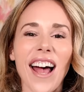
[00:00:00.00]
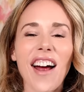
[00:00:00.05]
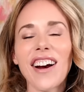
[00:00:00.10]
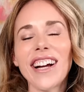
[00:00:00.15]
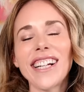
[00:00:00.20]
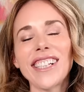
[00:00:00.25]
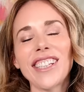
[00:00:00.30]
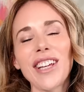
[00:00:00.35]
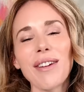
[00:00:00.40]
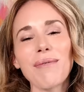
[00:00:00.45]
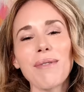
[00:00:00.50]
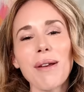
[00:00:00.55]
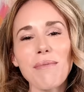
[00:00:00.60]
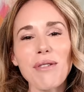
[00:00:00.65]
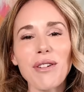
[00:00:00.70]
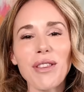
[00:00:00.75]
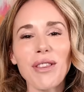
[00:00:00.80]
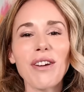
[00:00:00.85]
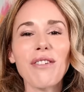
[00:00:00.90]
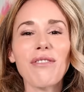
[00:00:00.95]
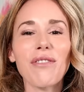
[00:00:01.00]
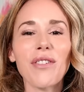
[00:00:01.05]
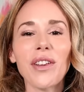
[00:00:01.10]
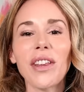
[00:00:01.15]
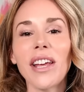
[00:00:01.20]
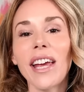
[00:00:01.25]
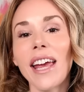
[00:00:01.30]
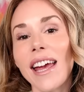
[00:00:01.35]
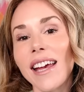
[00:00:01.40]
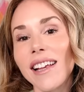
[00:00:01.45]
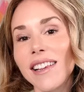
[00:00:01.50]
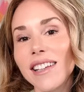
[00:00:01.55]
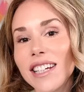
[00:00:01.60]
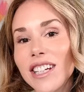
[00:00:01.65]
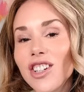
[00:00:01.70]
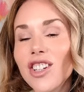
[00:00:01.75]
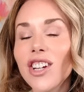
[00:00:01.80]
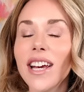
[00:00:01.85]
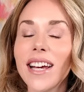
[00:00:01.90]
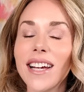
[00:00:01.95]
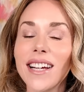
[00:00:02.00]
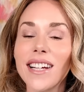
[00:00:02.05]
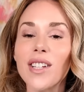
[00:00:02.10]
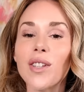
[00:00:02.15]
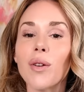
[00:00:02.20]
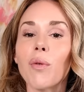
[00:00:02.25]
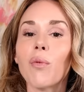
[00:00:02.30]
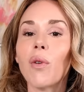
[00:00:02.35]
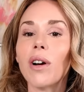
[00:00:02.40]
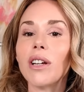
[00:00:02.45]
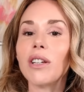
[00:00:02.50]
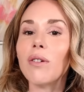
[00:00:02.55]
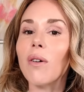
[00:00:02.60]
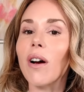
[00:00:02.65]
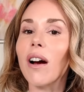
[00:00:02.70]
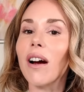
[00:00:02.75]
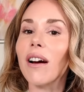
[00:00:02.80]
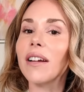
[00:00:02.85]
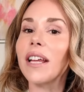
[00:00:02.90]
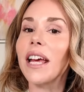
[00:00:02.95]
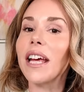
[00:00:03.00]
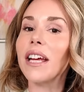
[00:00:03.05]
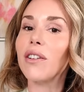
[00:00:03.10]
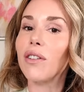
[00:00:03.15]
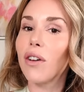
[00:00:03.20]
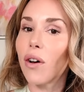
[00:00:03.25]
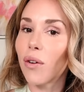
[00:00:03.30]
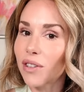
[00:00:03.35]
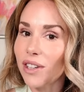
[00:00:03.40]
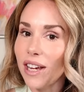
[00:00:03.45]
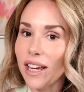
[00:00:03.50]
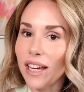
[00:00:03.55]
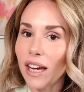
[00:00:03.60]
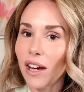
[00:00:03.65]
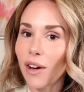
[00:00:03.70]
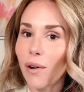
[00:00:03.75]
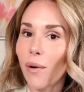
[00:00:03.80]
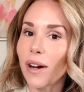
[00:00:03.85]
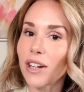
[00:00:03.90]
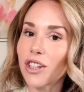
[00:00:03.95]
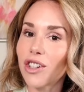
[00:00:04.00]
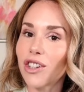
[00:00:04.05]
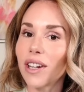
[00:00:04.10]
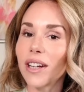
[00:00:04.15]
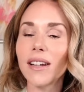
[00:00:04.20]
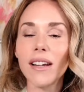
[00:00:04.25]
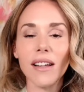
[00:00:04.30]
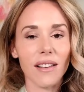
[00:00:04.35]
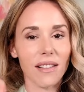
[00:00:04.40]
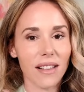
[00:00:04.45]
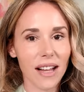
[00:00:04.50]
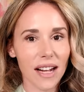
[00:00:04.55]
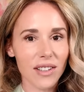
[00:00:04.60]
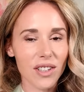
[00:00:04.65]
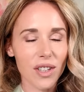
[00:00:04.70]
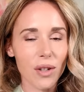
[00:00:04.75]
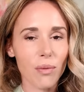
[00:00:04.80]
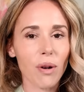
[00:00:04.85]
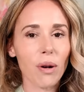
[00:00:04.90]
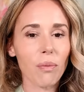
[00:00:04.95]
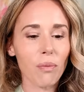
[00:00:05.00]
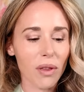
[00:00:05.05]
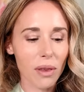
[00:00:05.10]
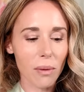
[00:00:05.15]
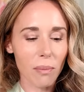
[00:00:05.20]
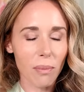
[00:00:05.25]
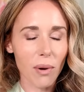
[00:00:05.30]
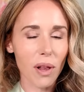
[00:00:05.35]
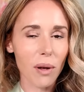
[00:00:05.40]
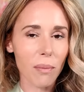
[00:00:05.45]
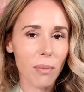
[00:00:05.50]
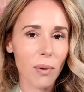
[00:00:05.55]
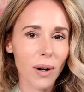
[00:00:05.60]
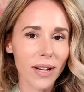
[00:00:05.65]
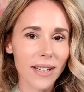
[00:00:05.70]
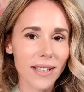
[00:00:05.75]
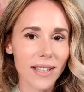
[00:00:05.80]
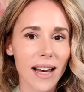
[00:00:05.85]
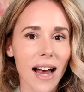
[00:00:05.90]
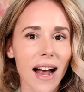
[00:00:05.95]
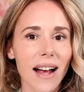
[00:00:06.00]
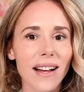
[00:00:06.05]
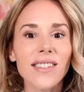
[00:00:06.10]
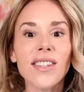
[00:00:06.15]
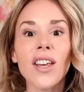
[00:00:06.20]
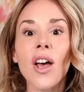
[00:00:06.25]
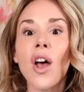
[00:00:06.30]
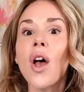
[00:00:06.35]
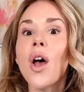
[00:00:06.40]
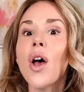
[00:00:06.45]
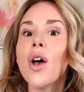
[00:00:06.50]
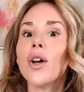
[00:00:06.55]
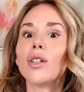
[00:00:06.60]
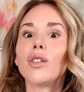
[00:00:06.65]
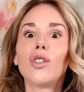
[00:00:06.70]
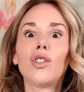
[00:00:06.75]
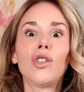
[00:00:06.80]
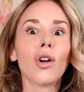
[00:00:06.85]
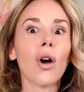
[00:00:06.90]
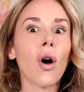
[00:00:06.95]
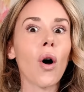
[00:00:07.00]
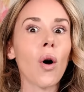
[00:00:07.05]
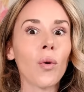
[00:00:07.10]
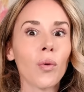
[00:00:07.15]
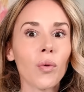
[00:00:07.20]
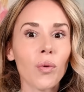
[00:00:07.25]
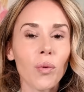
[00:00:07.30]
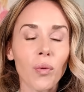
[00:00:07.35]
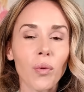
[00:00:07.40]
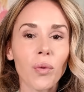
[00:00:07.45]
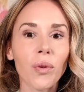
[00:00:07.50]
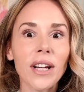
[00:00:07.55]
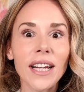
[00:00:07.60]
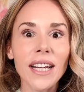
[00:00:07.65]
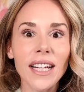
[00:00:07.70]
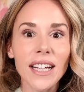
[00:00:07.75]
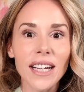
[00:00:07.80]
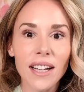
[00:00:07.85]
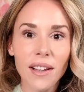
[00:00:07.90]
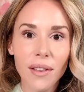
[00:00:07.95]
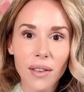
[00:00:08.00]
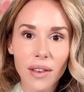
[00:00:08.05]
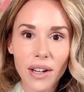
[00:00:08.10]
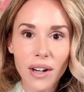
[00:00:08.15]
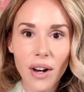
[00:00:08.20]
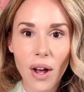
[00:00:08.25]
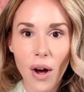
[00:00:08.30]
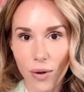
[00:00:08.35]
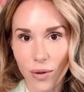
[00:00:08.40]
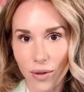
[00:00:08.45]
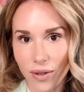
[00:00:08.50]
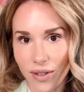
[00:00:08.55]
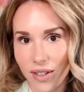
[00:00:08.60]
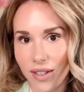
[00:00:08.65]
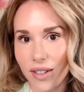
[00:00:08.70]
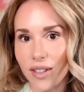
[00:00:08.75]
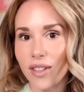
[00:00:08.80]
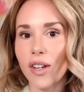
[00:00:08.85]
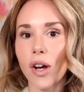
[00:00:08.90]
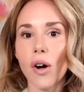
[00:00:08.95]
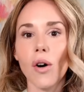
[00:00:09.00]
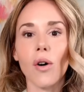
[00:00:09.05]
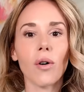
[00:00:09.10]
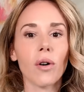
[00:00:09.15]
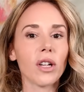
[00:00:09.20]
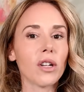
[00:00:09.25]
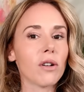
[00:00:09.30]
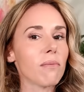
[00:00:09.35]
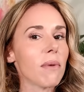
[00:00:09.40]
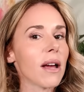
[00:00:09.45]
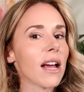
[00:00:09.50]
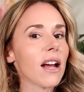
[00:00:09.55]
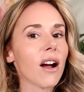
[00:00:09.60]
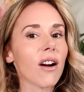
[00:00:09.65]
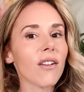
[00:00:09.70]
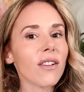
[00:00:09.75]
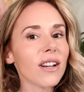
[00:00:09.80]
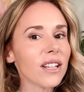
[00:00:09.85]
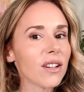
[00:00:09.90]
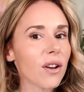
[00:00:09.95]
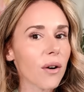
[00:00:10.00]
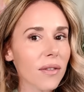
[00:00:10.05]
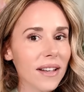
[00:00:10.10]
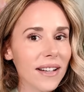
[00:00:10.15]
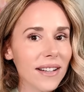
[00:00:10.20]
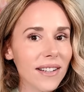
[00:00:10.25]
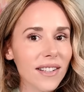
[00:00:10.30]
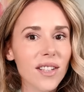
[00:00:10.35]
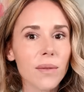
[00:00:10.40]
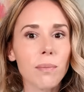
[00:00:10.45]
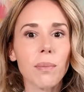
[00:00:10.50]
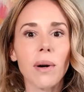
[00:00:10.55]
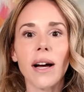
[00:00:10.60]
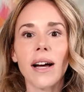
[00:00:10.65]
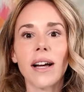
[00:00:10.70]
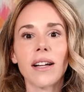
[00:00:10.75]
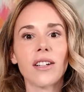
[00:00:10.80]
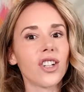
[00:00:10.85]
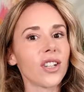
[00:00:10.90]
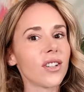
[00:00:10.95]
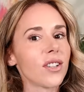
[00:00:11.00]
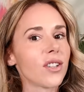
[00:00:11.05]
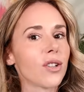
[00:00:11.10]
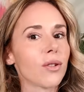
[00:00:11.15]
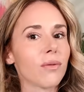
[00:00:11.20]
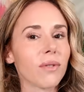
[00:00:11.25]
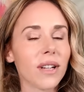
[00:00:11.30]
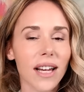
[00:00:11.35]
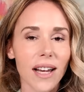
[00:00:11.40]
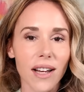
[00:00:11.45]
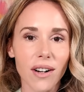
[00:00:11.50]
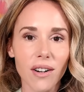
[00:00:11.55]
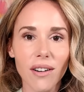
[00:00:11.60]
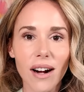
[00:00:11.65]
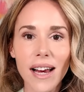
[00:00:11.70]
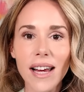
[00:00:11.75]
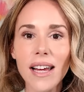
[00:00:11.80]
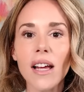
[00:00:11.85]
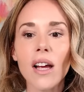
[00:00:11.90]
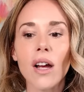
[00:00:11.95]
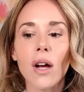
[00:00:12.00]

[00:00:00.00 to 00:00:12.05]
All right, tip number three for the English is when you are on a note-taking question, that's the one with the bullet points, guys, don't read the notes. So you may already know this, but just to reiterate,